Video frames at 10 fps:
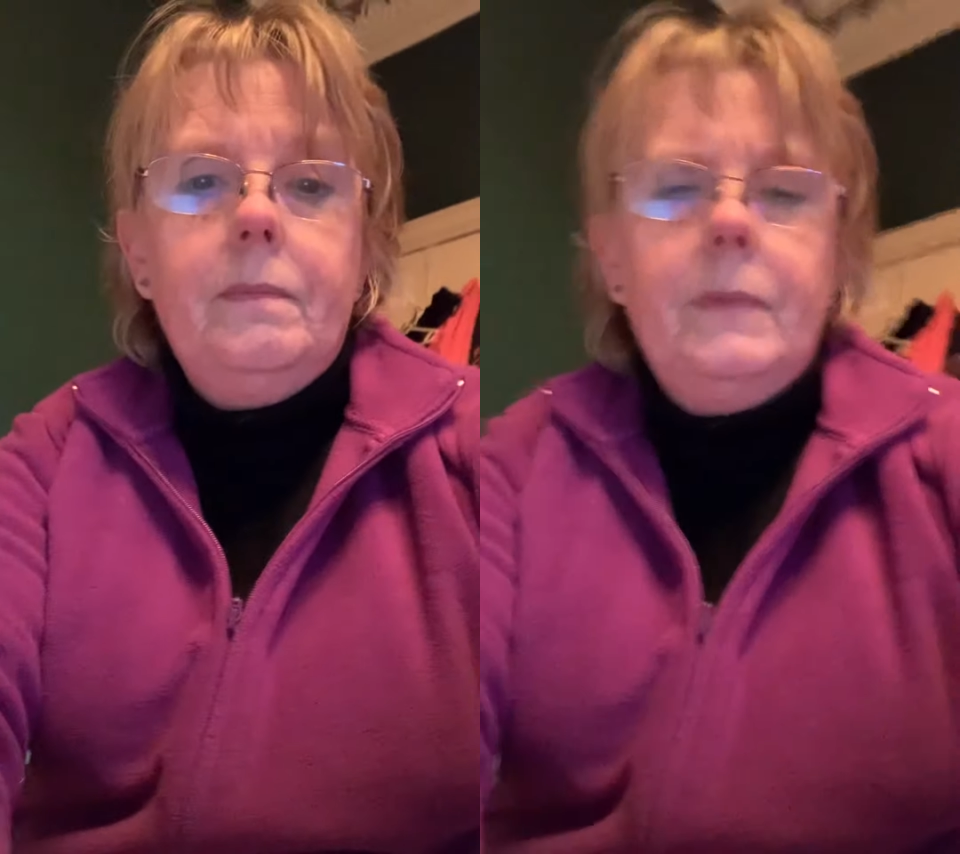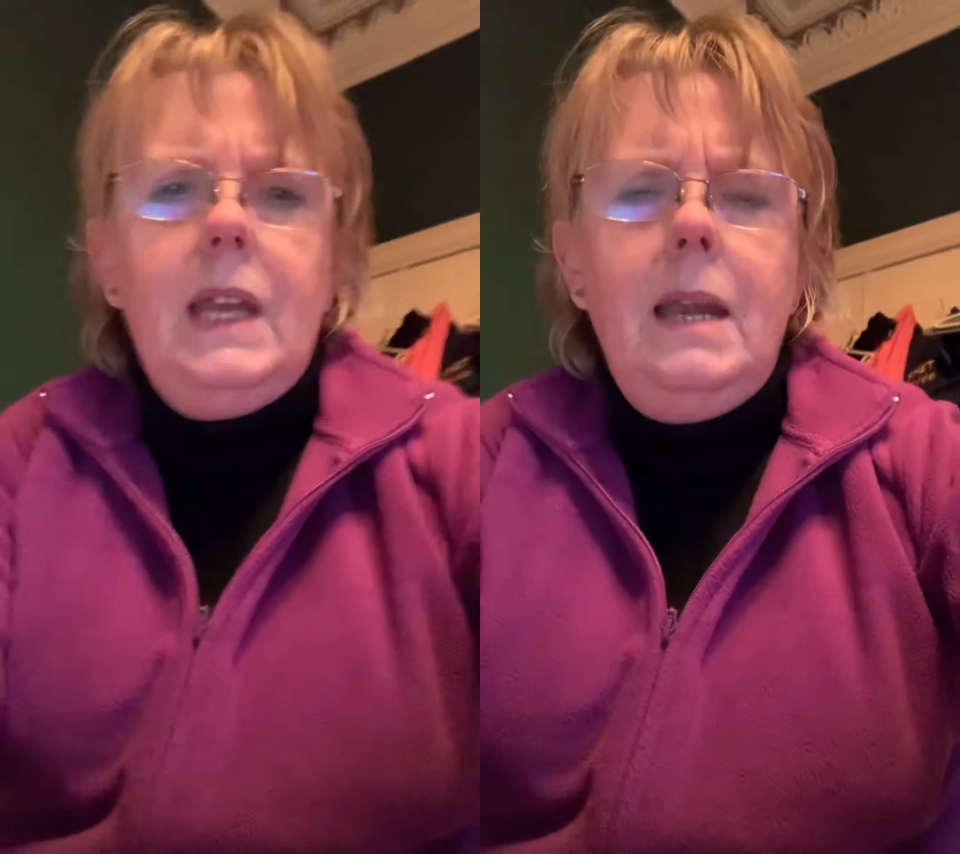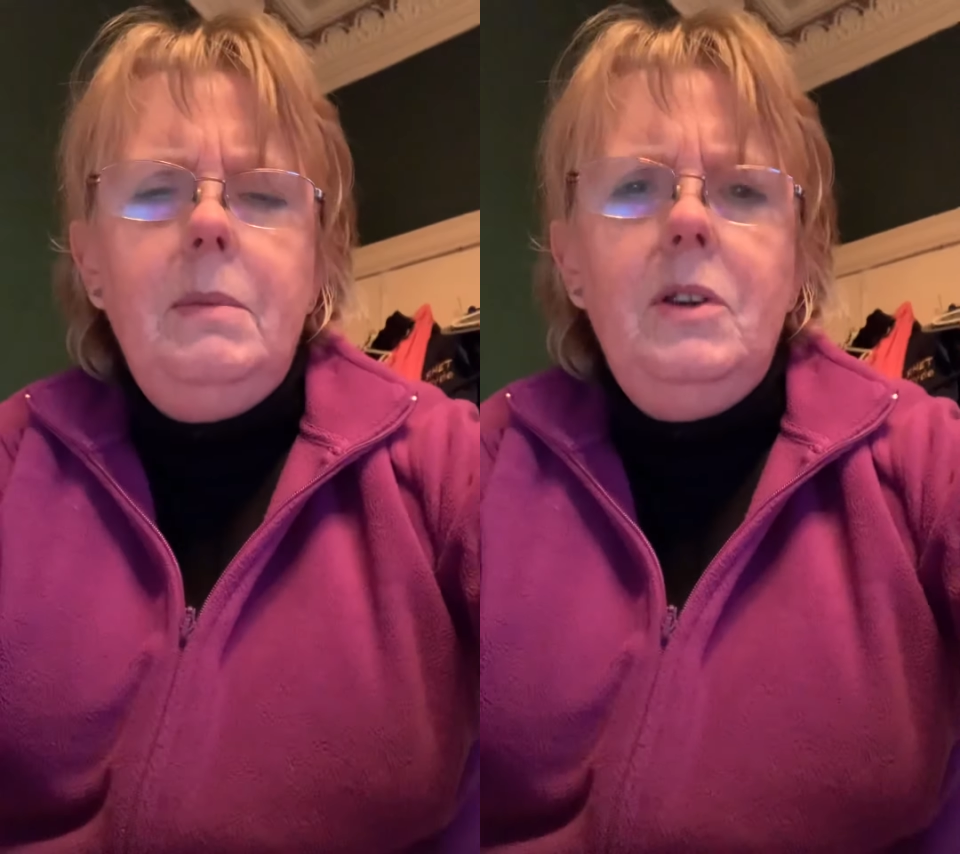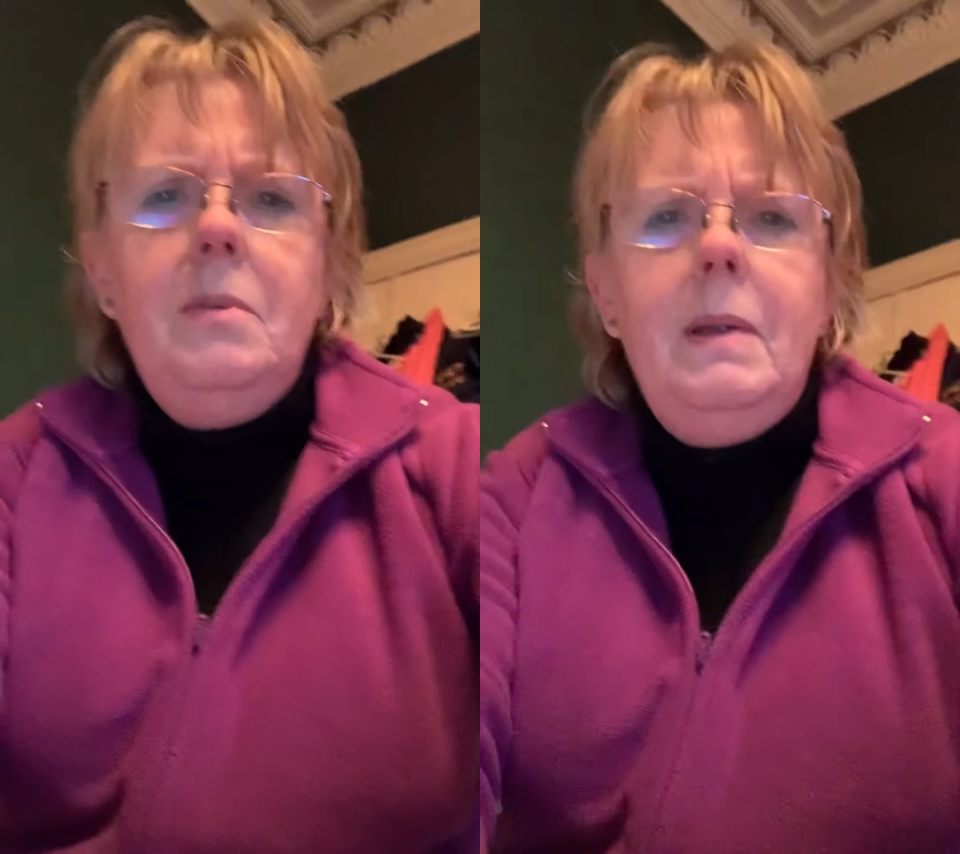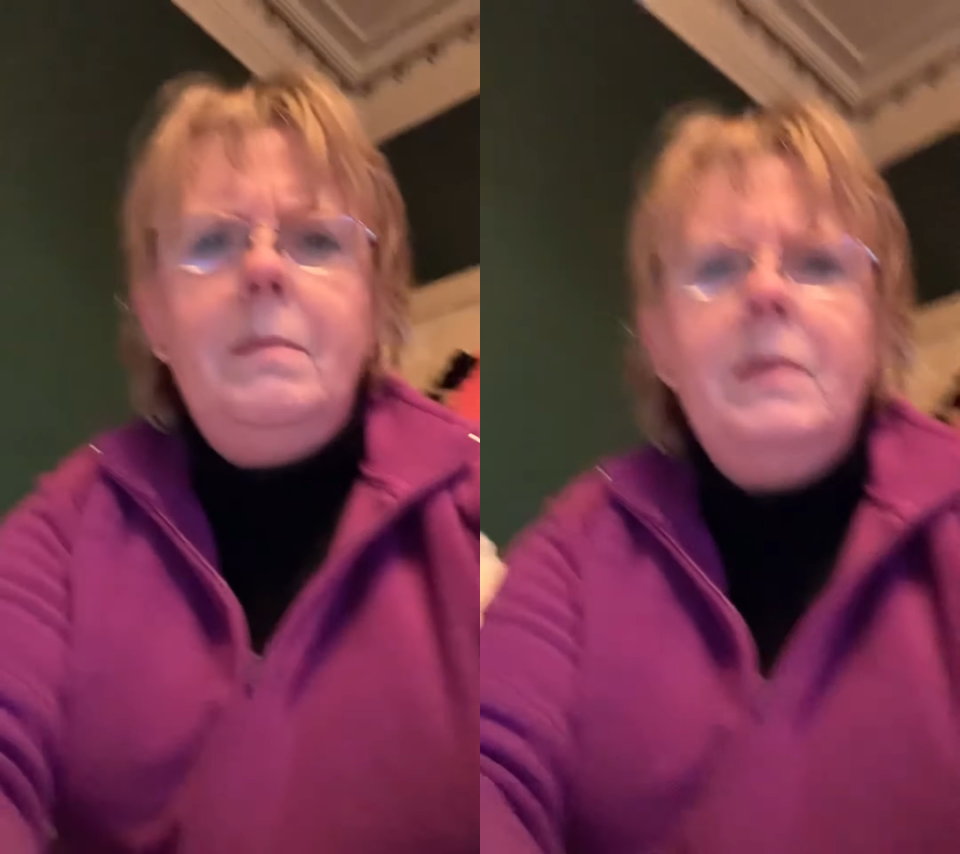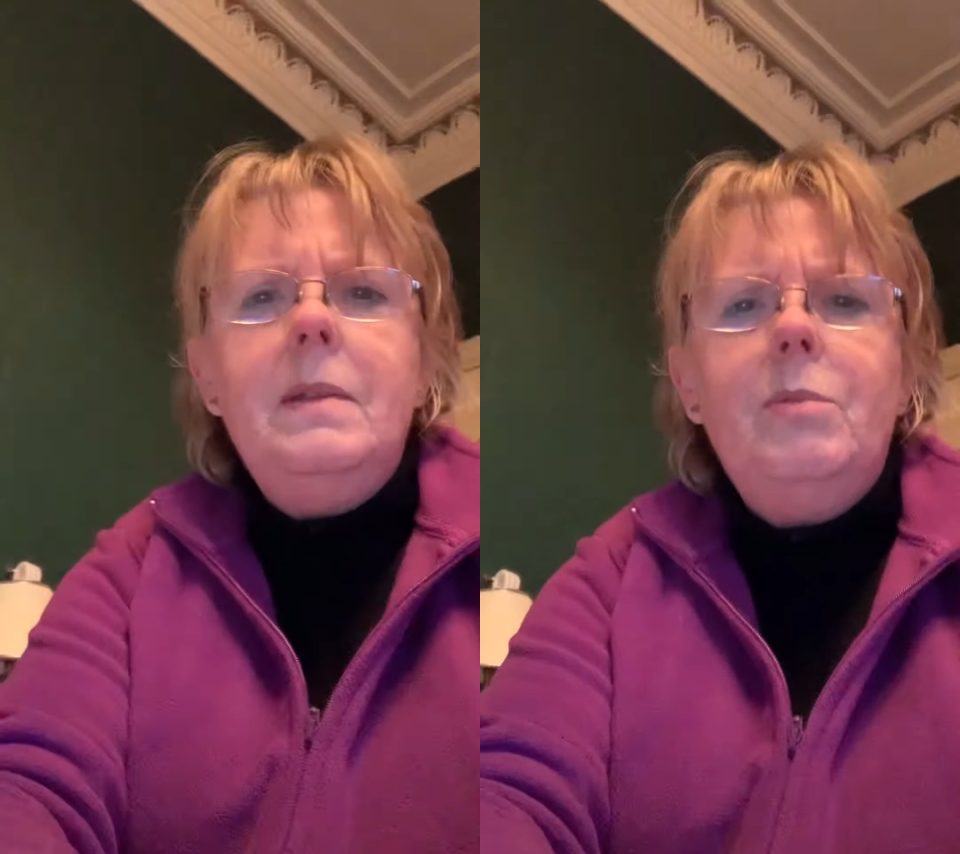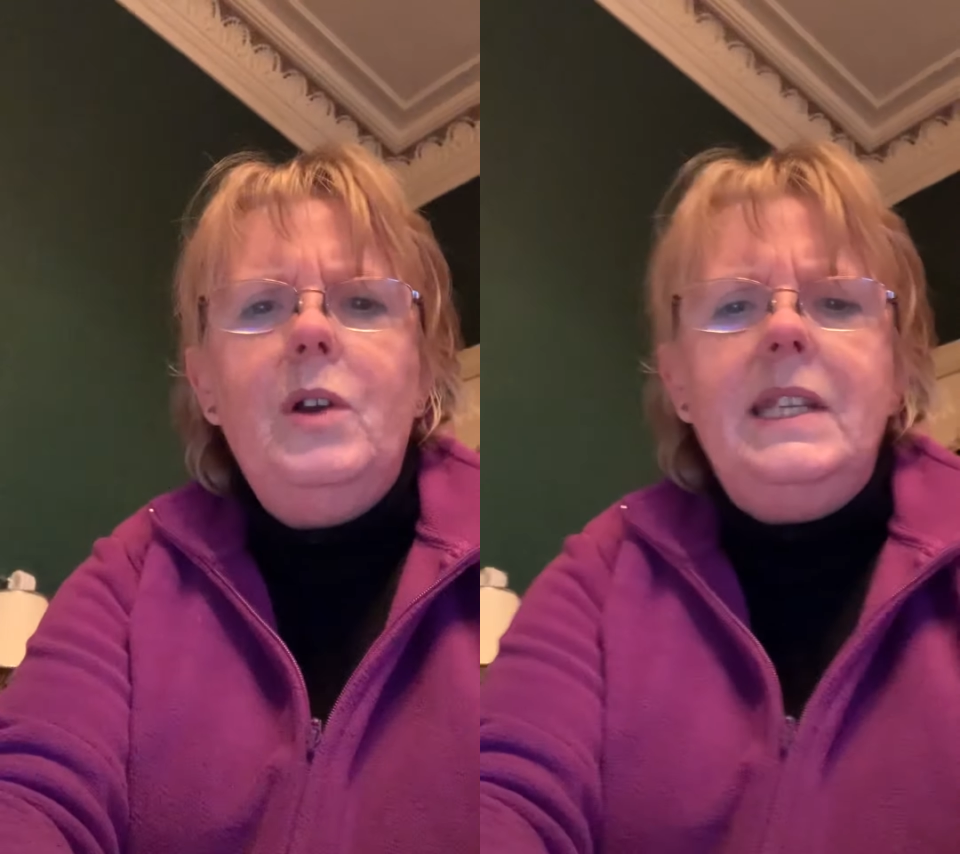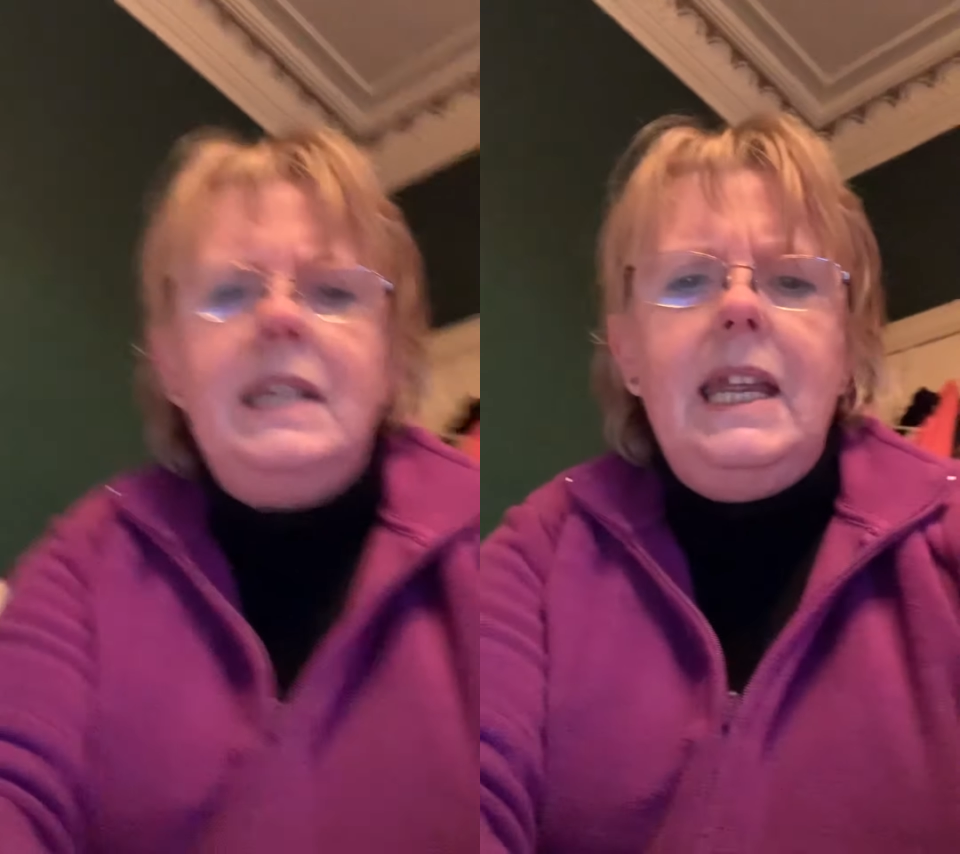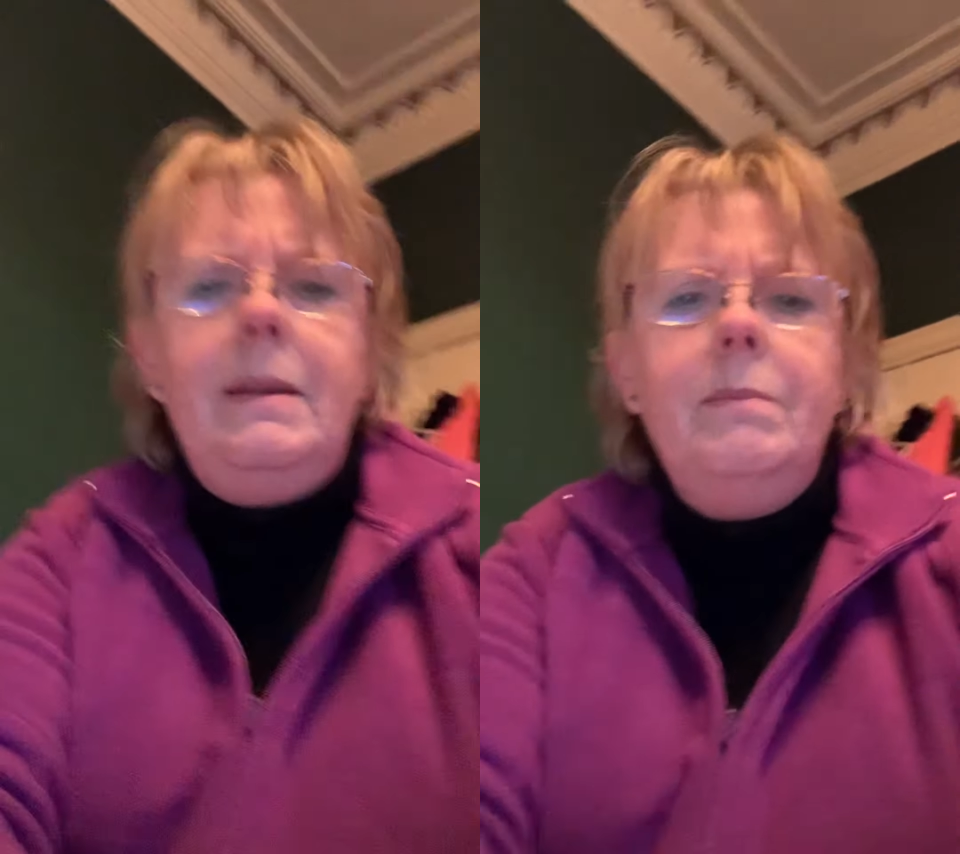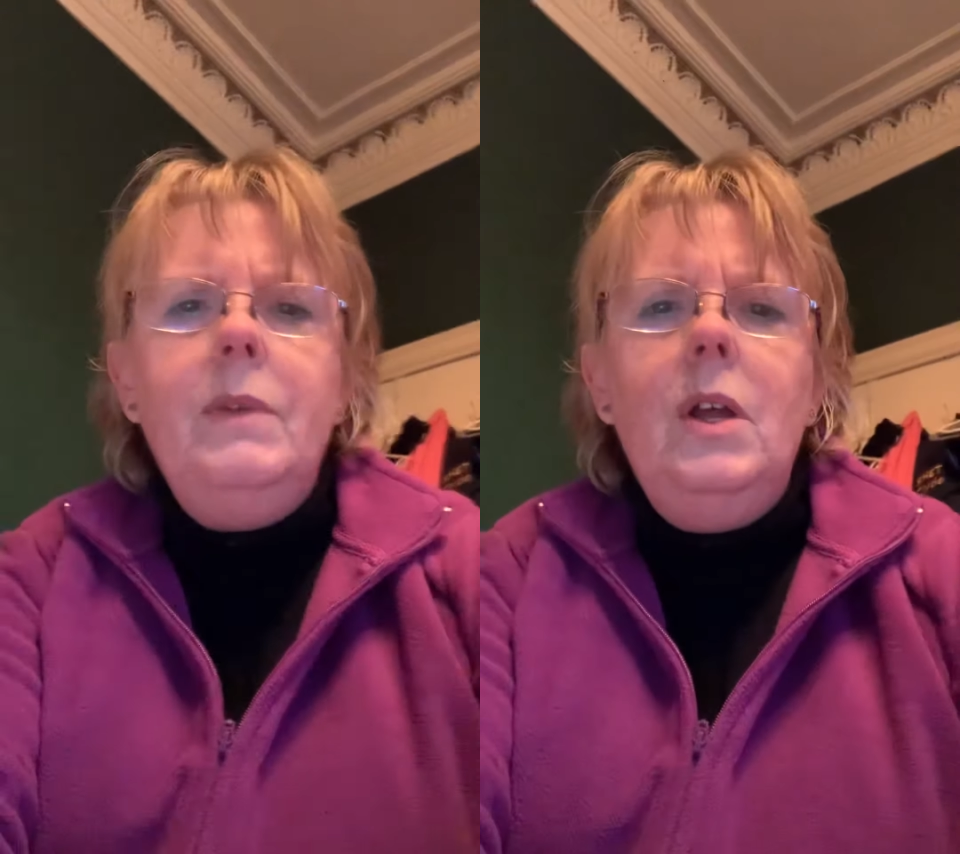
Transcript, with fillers: Anybody remember the boy's name